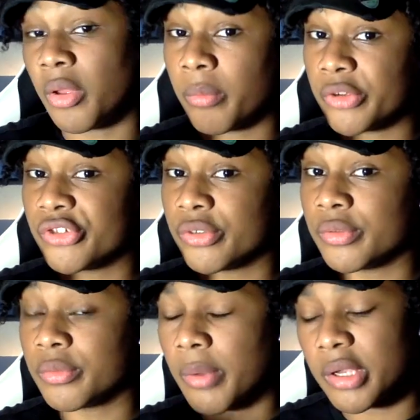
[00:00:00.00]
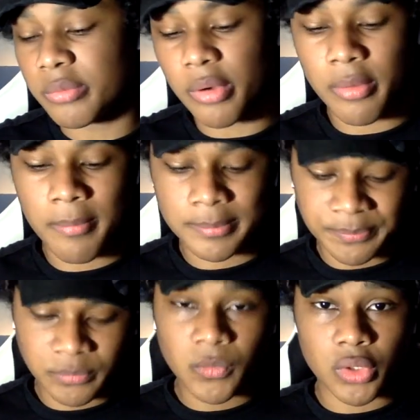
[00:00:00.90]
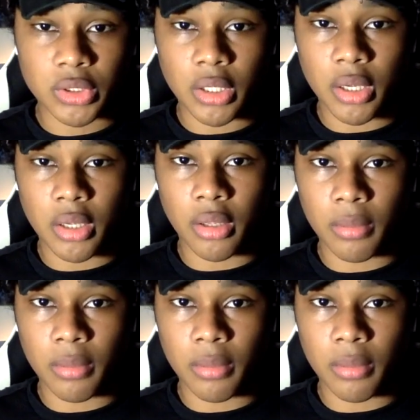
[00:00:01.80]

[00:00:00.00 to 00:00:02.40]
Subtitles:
That man's serious about his bread. Just like I